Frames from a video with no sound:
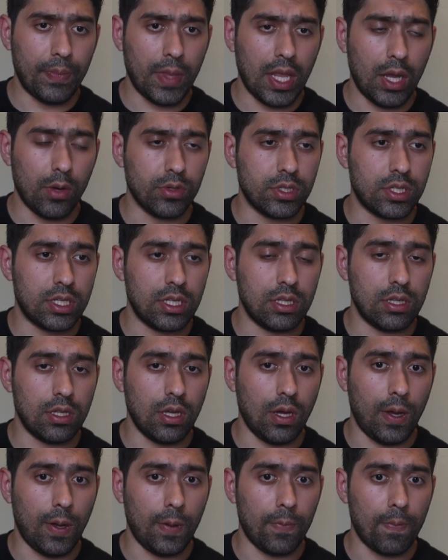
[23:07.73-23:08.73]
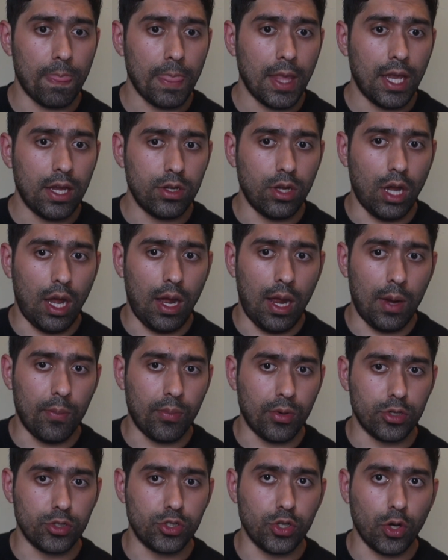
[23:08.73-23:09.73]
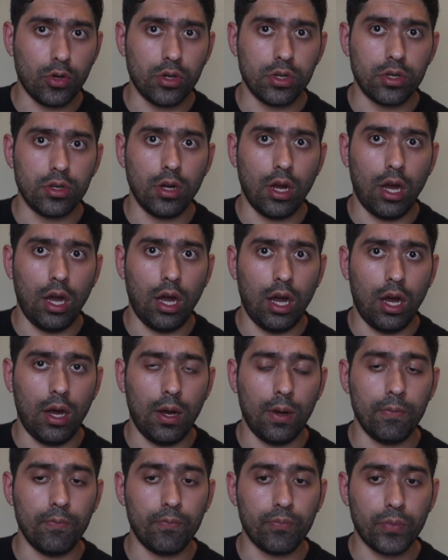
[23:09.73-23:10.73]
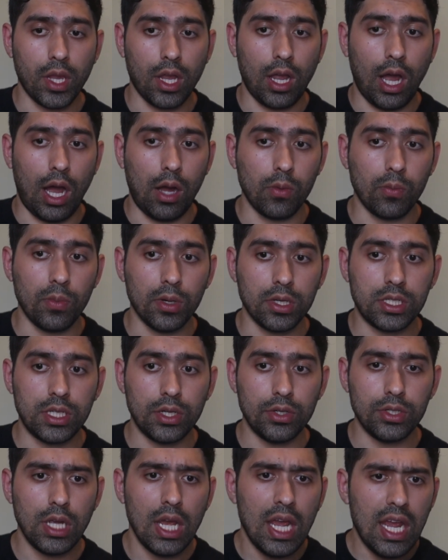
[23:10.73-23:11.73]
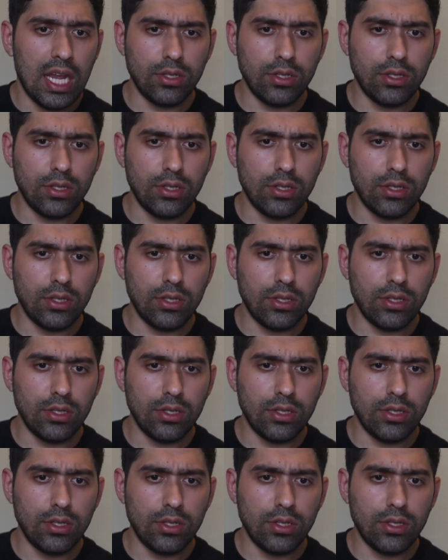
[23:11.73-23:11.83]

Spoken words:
it was in the Emperor Joker comic book series.